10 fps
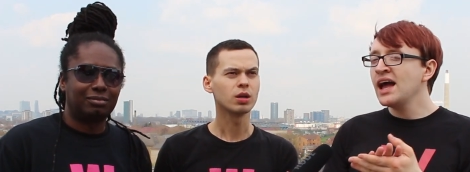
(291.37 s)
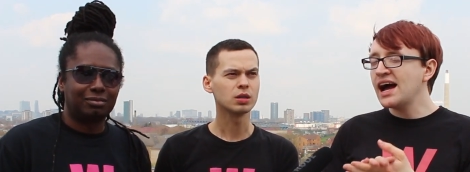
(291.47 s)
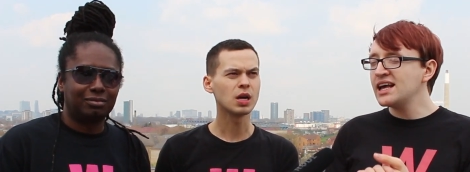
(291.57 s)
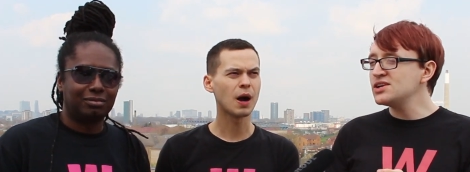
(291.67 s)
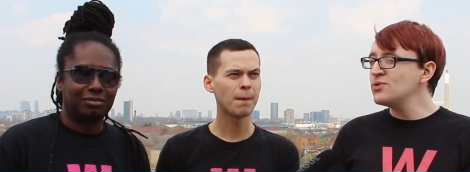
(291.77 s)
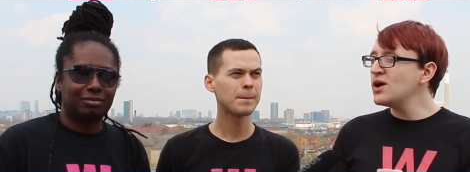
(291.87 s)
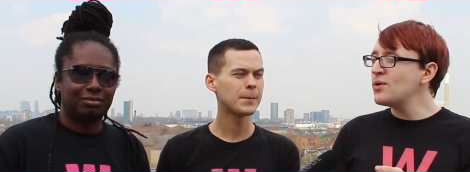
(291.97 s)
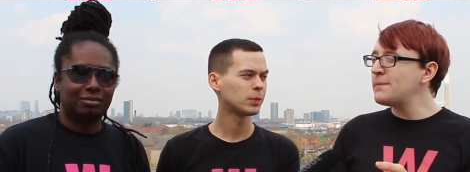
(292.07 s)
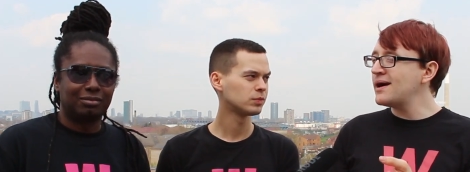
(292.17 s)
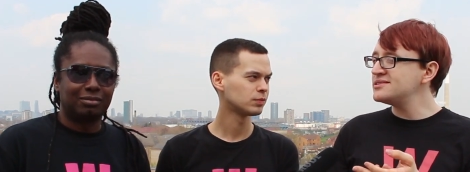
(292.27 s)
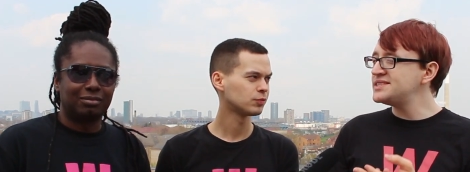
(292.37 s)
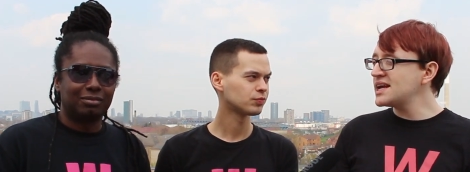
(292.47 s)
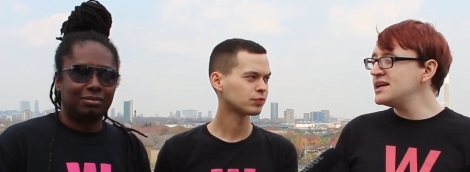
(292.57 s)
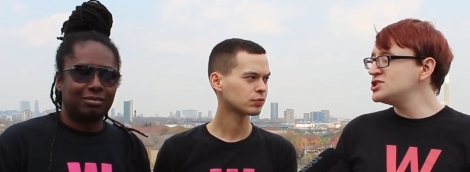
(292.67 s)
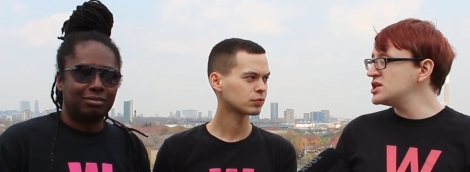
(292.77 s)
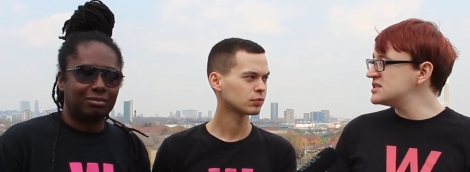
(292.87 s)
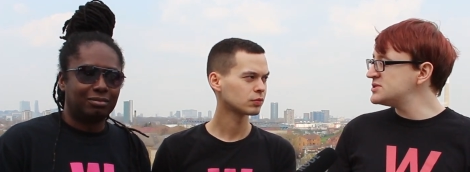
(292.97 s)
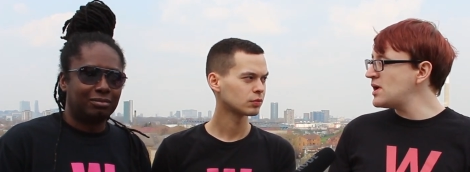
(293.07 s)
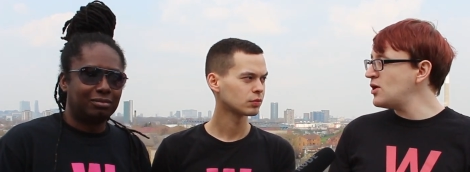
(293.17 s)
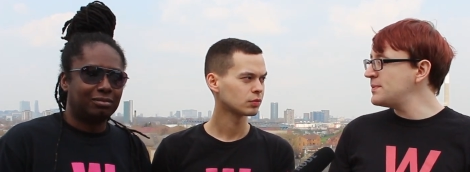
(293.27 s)
Speaker 1: And I don't know about staging
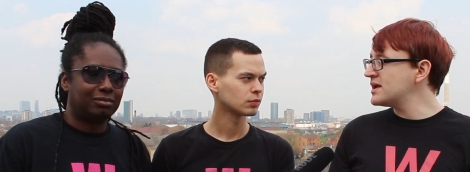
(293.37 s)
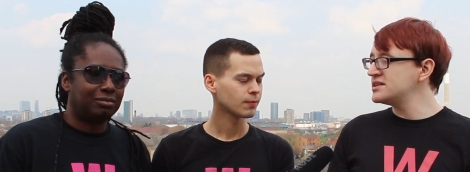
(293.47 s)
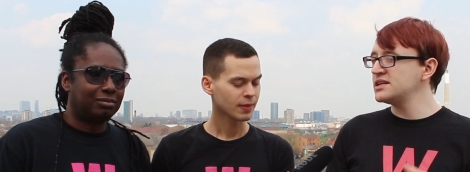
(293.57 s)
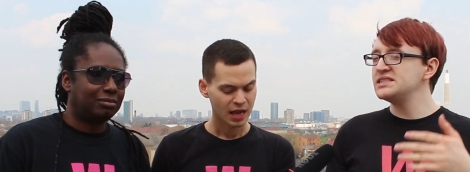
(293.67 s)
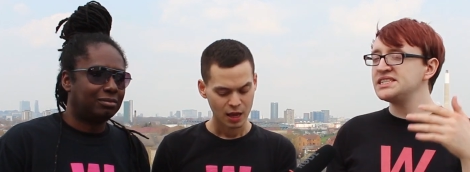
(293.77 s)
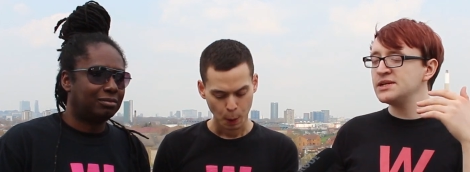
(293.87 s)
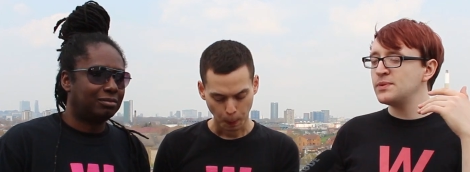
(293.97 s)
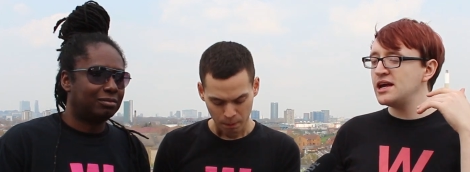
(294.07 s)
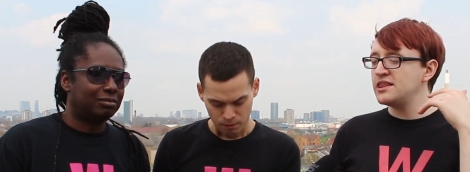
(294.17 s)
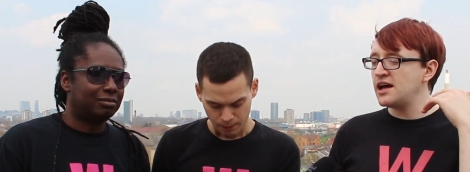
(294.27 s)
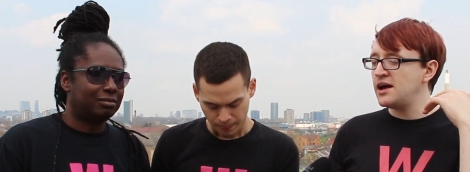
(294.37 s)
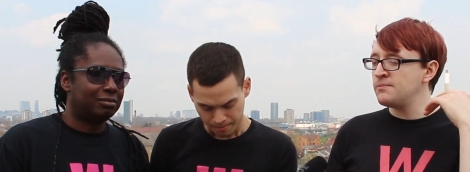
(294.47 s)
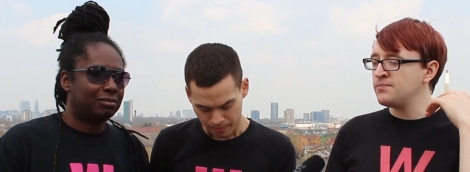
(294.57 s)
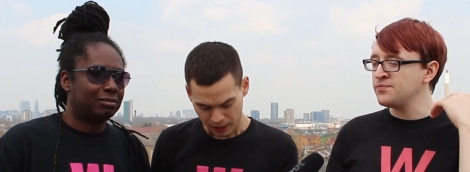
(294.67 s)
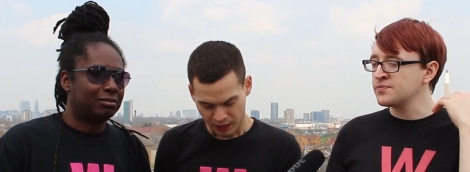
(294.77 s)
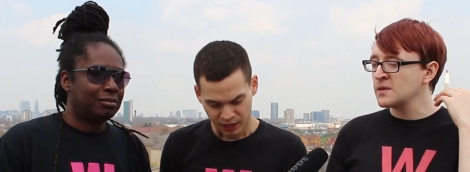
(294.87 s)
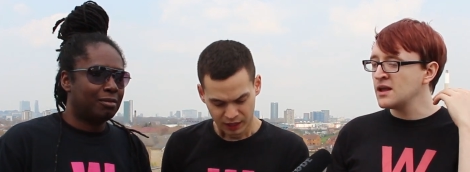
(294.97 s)
as well, because obviously with. Um,